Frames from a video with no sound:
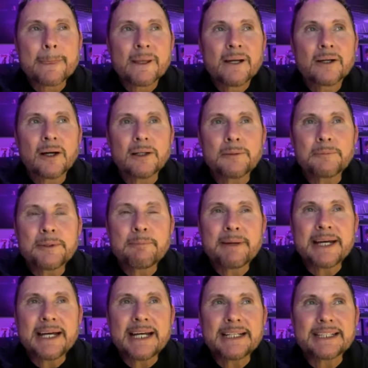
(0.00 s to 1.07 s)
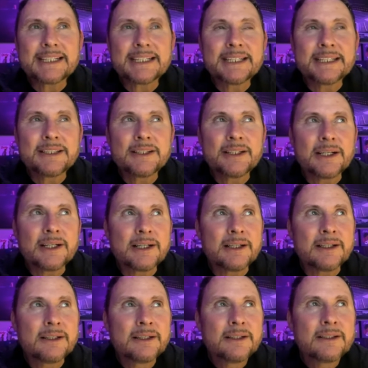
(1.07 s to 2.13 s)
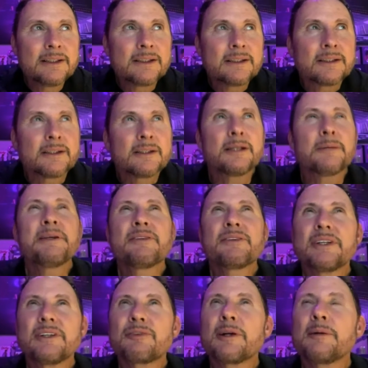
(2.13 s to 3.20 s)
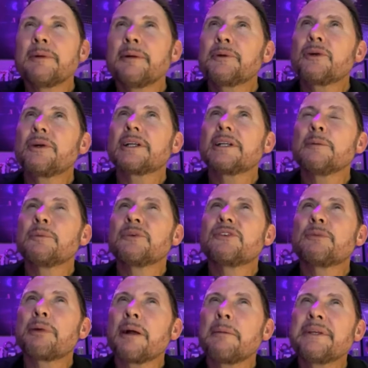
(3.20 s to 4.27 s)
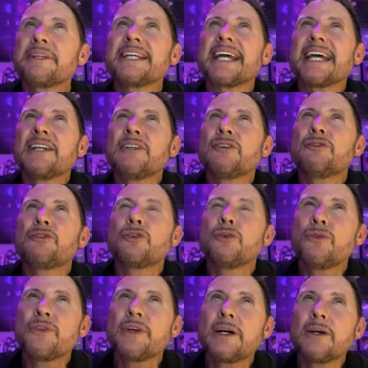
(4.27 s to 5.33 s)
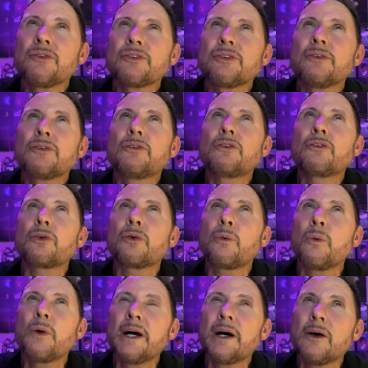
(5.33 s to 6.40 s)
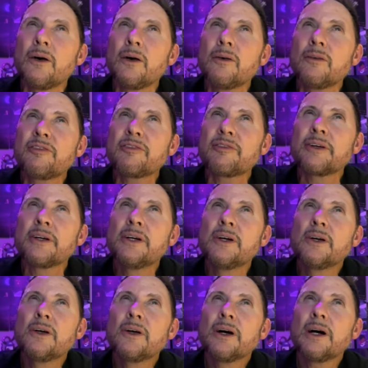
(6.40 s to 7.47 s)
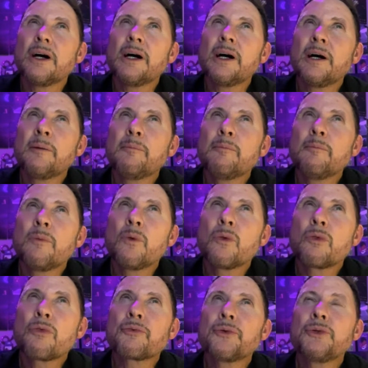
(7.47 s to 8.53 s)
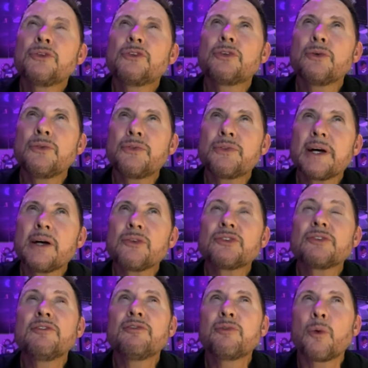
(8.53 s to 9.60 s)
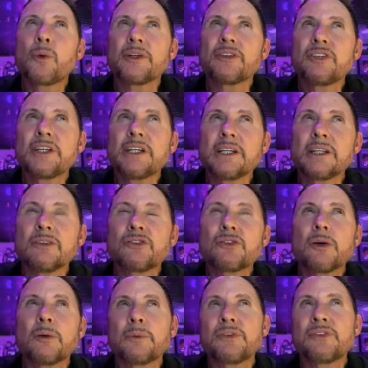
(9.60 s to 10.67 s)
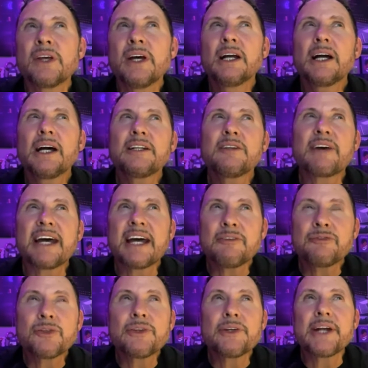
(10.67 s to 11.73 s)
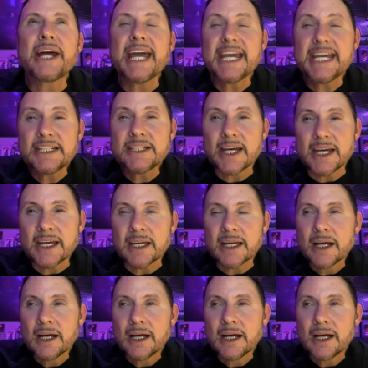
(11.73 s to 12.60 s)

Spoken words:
Color Me Bad in let me see if I remember correctly, it was probably the end of 2012 through 2014. So it was kind of after their heyday.